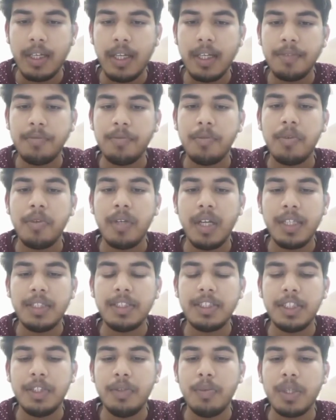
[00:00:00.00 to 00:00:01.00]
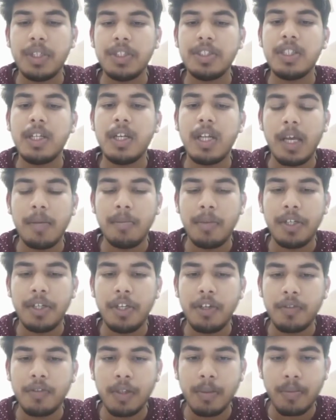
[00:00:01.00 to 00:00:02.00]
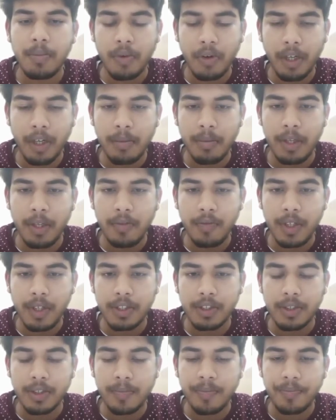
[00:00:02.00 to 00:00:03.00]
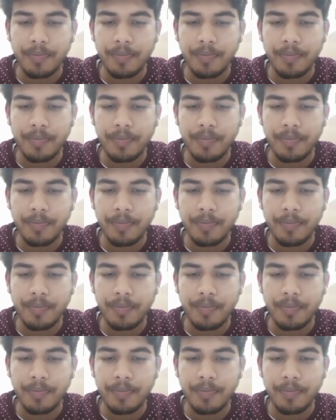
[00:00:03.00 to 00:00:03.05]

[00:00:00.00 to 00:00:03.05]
Let's see what is the liability of the product manufacturer.